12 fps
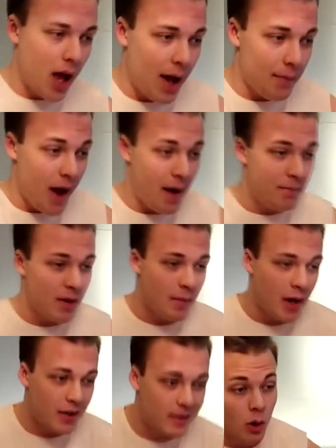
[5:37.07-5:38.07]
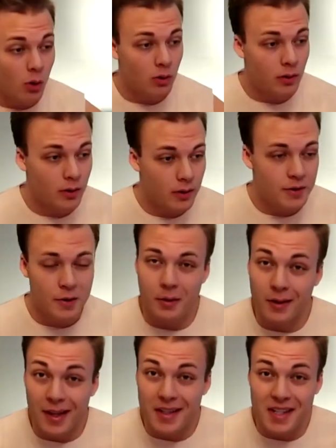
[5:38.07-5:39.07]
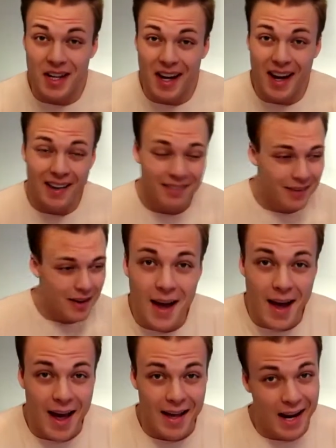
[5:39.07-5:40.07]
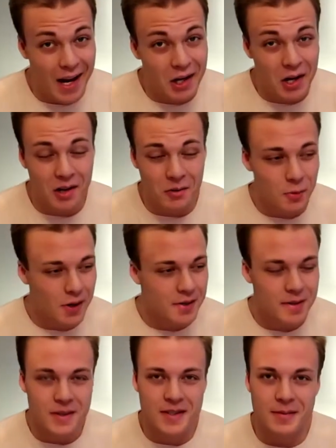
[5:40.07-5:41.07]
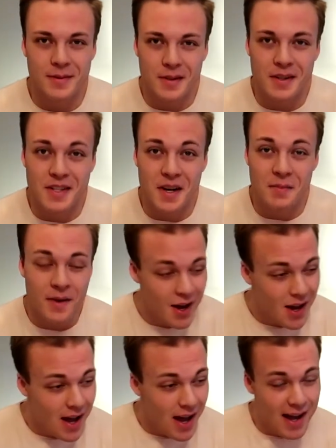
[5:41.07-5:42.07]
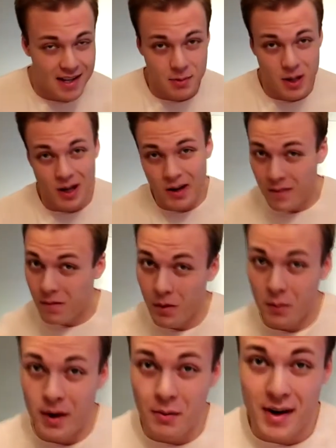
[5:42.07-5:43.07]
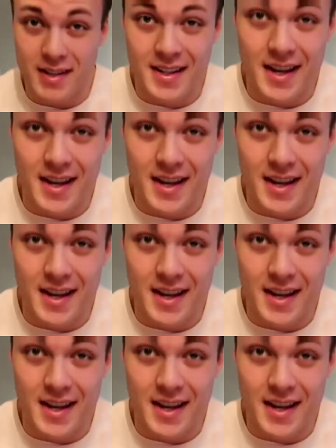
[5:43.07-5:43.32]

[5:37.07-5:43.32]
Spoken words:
I'm happy about the whole new collection I have, and I can't wait to use them to the gym as well for my rest